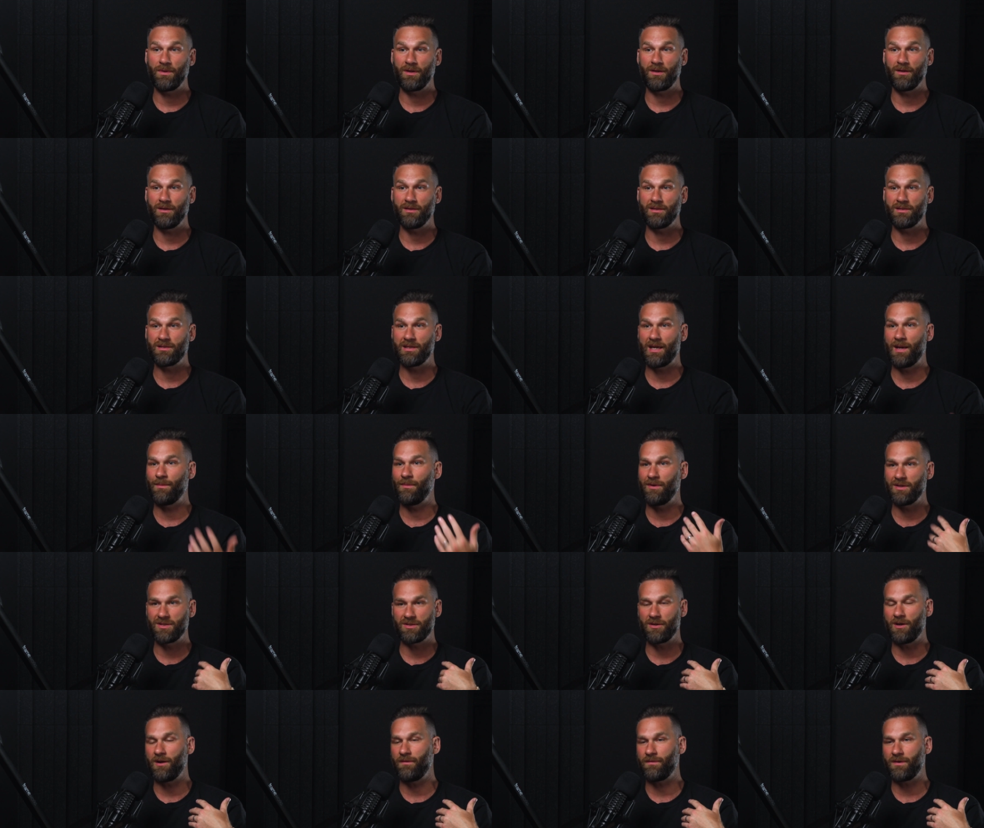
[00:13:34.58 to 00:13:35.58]
because I'm a
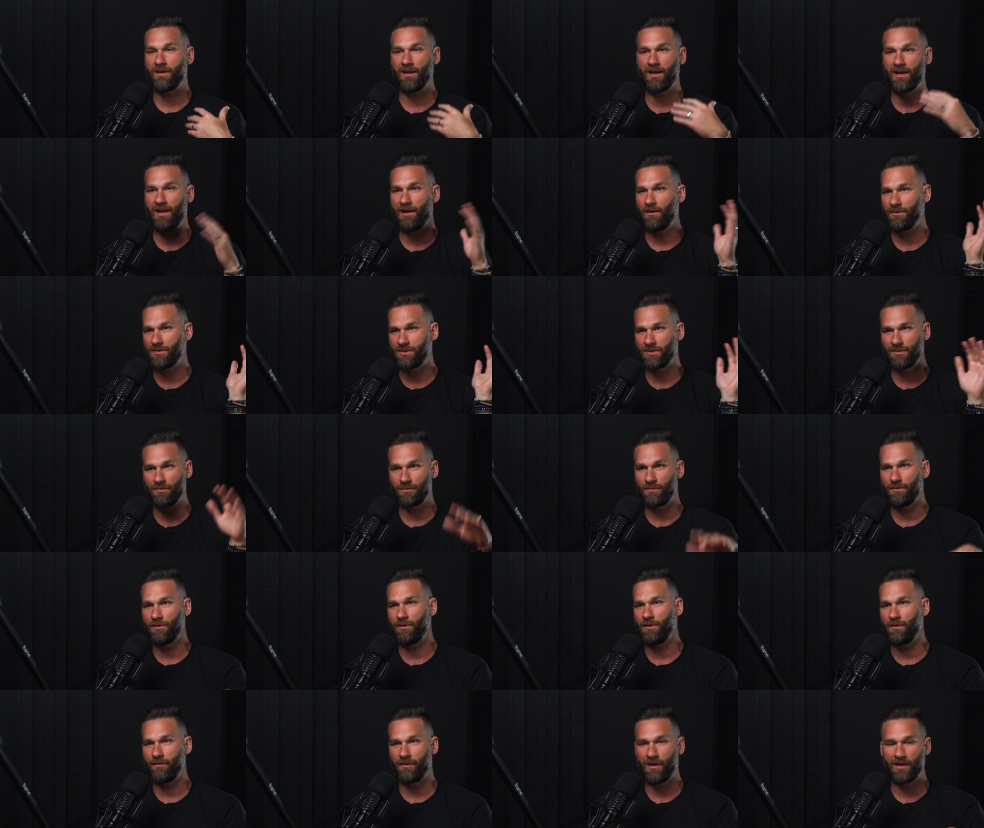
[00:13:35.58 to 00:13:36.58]
soft guy. I'll just
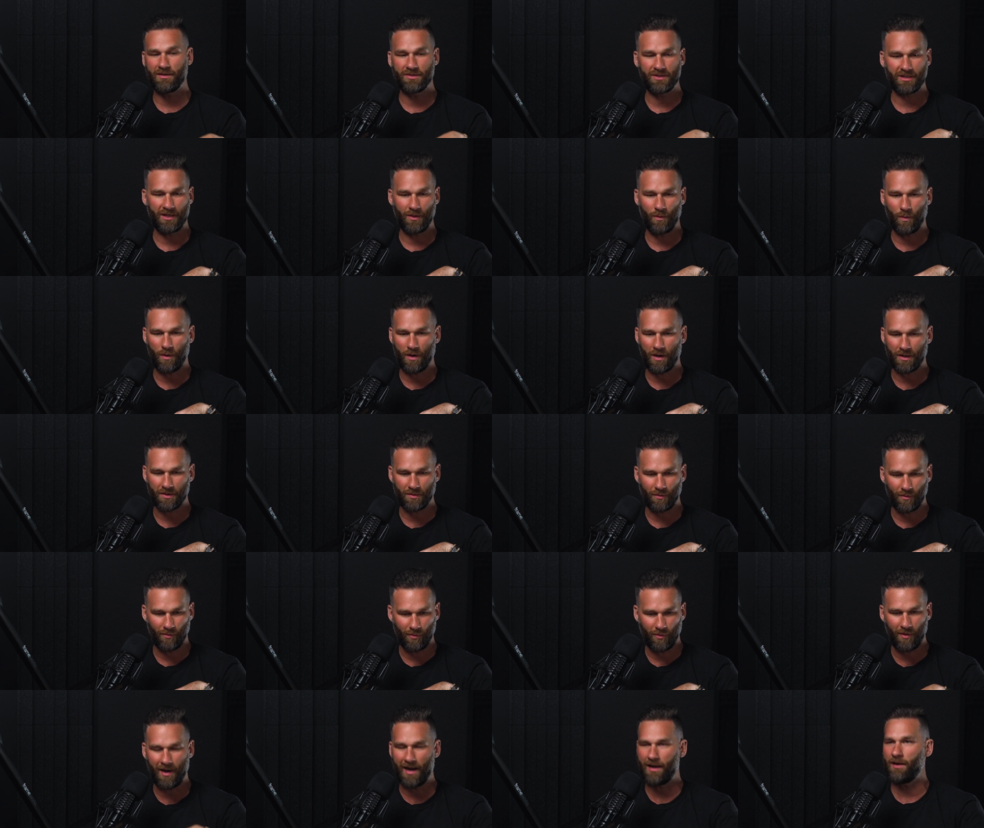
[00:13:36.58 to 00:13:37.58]
roll over. I'll just get walked
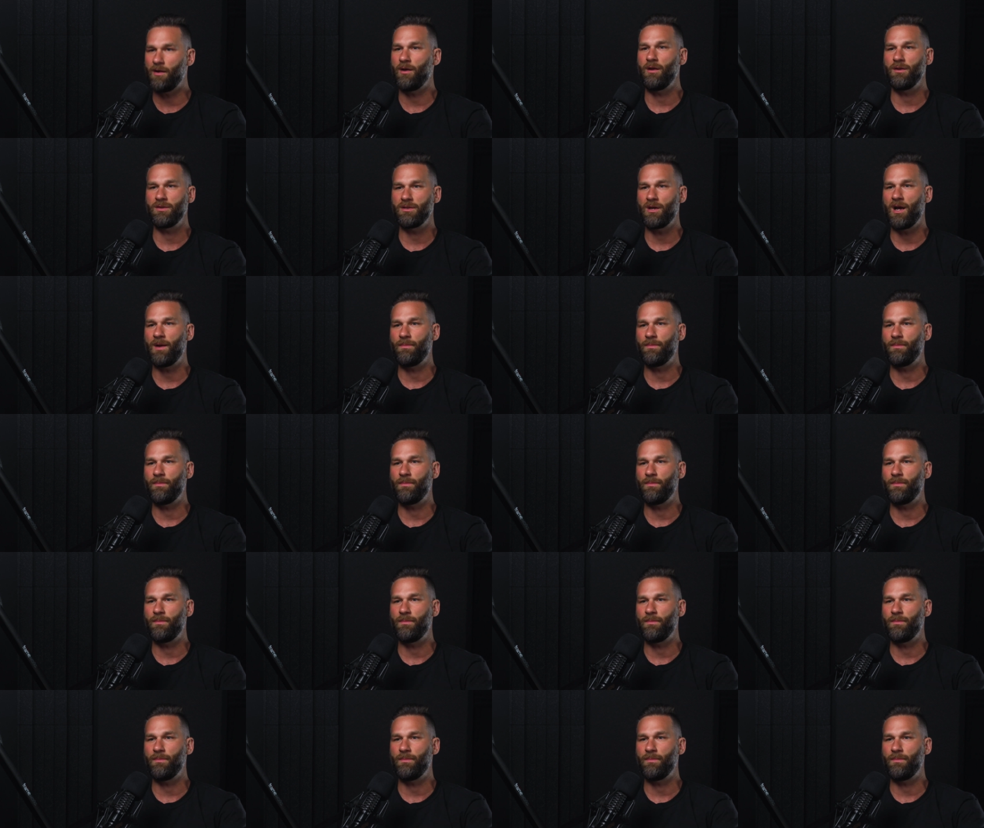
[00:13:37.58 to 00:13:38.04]
right on top.